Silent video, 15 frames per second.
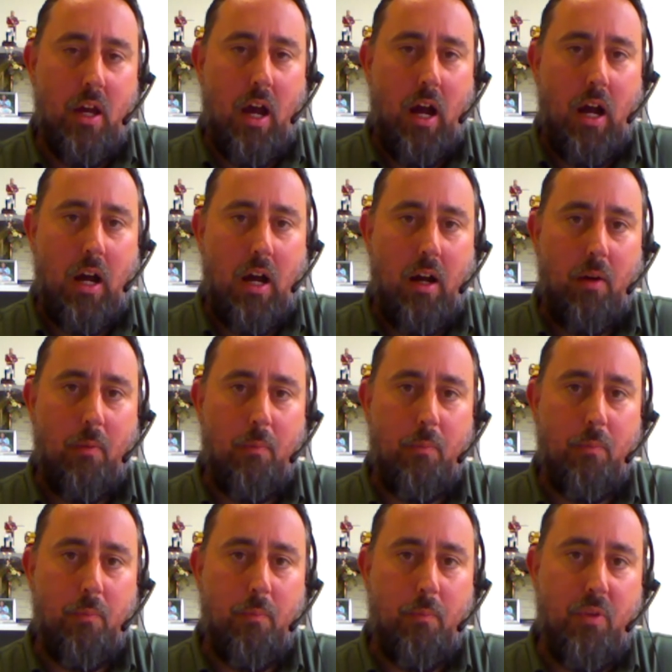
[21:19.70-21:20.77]

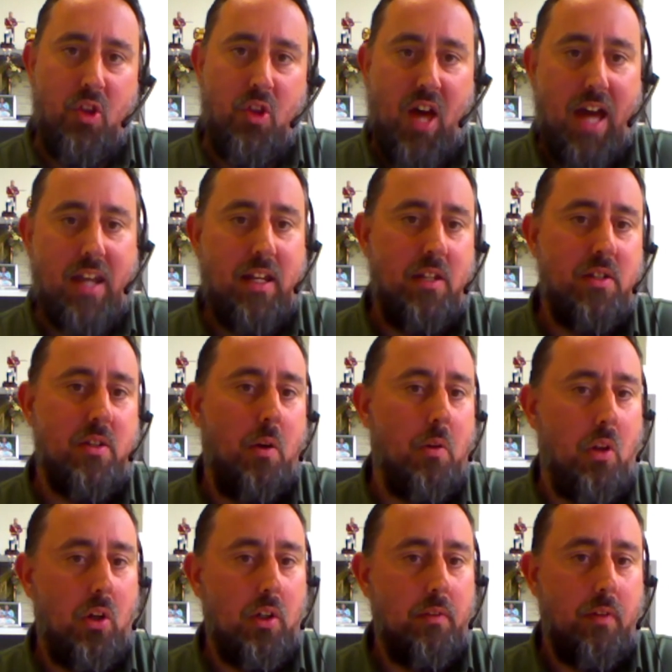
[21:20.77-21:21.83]
that is no
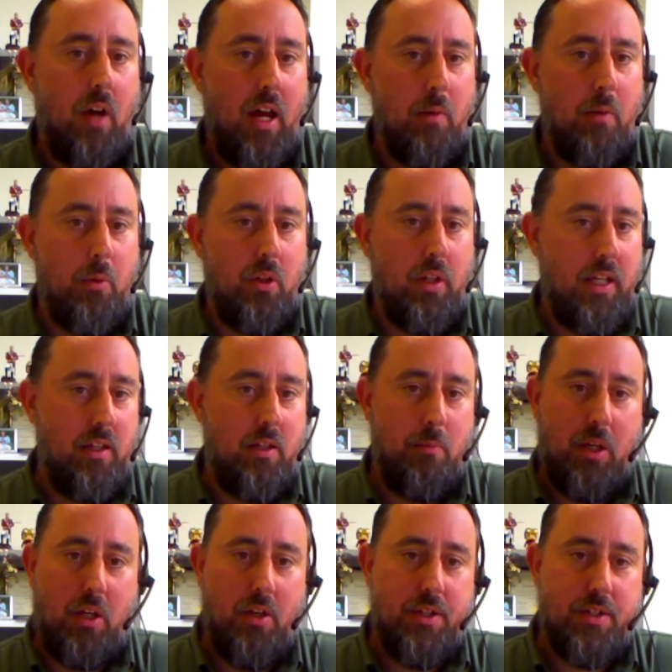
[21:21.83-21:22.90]
longer viable, either
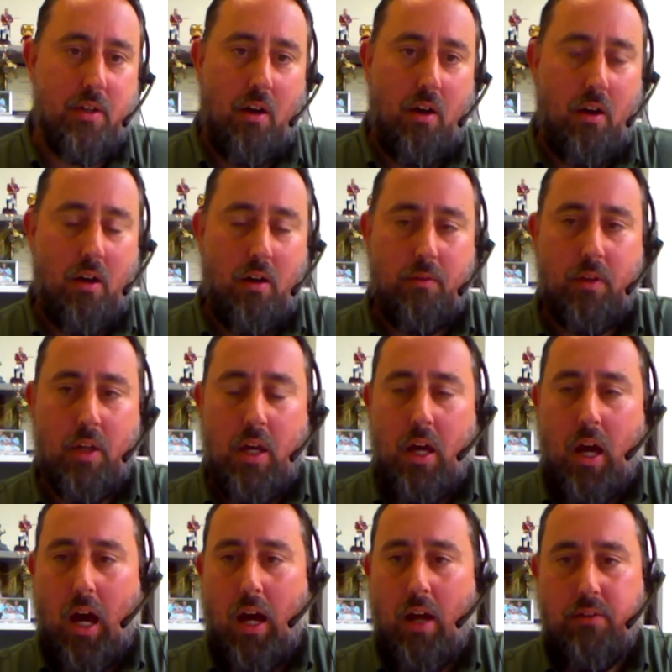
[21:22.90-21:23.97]
because of
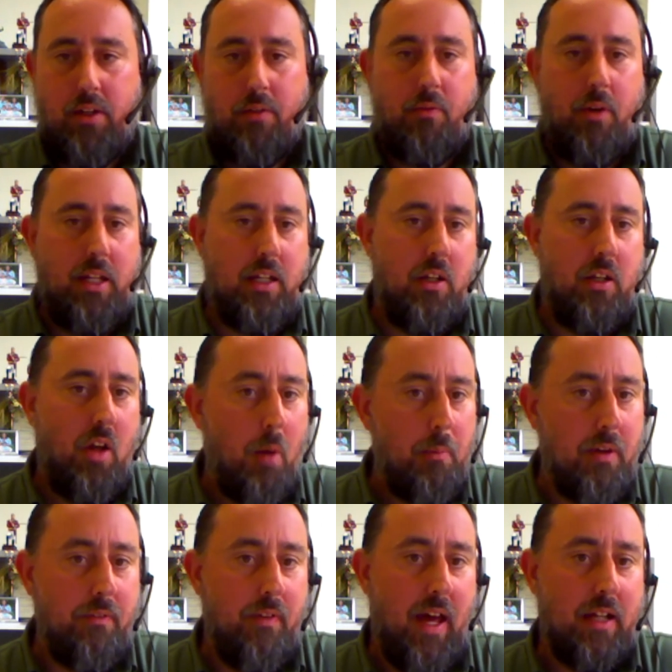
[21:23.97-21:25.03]
different
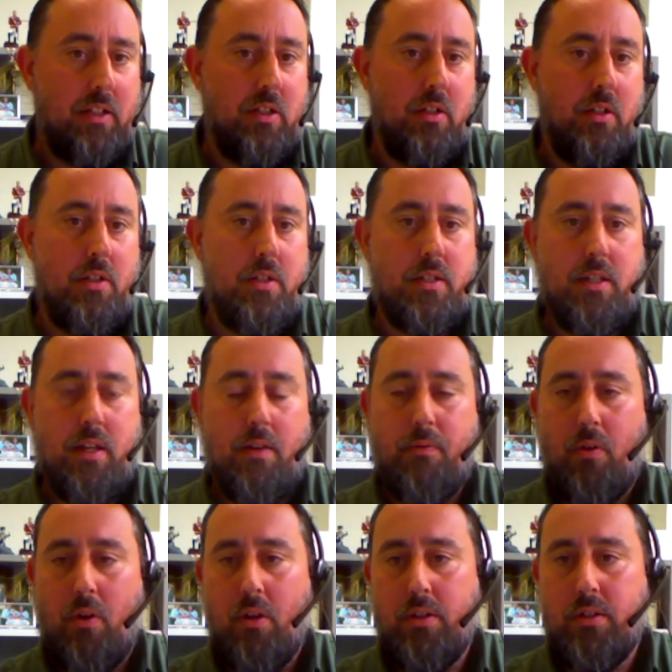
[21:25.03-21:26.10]
economic factors,
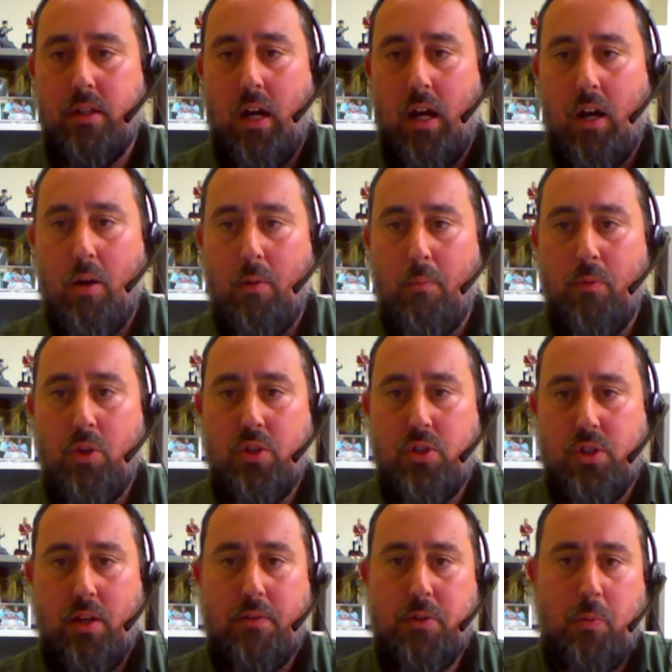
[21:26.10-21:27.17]
different
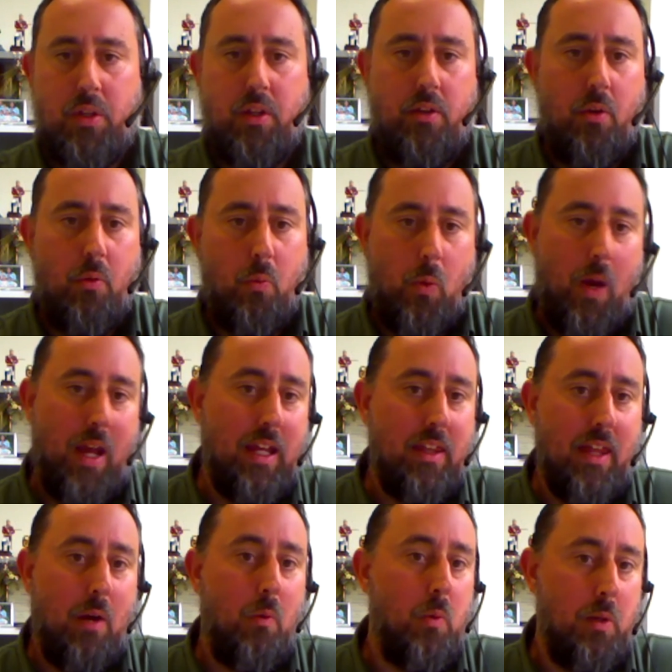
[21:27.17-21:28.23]
shifts within the way
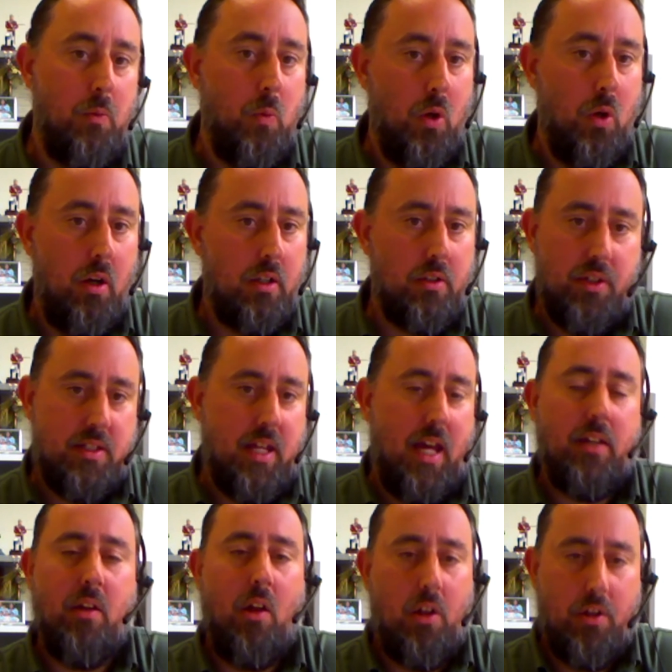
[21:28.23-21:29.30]
that we work. The
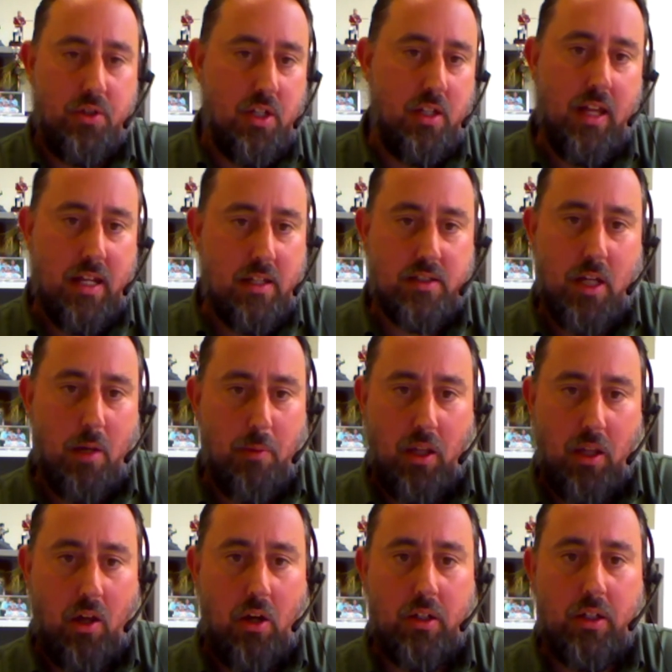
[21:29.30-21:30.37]
technology that has come
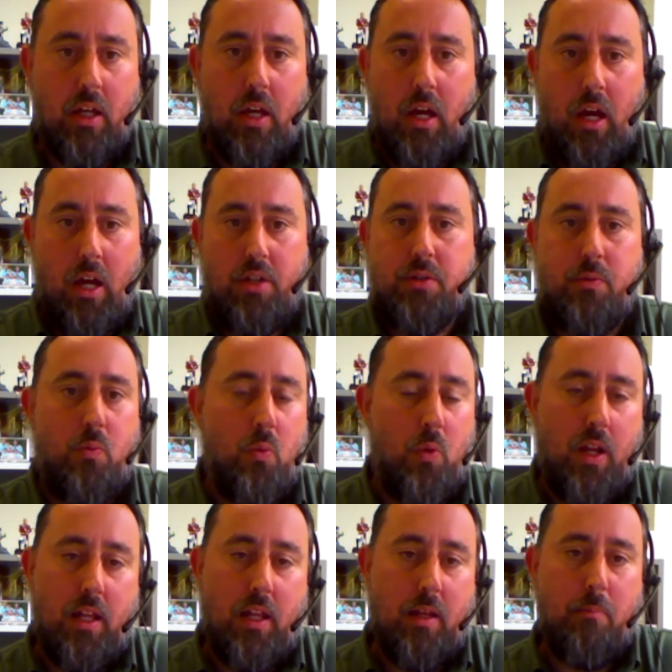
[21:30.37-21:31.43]
along has
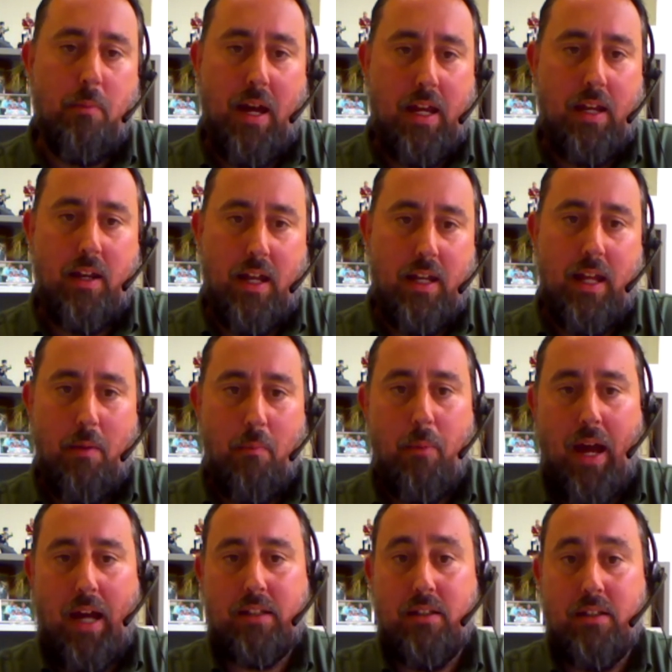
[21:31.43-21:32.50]
really made an
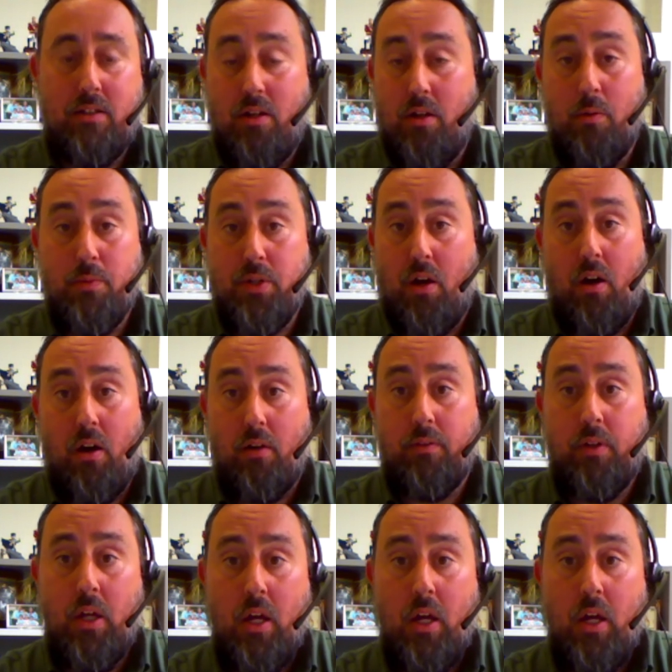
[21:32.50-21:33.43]
impact in terms of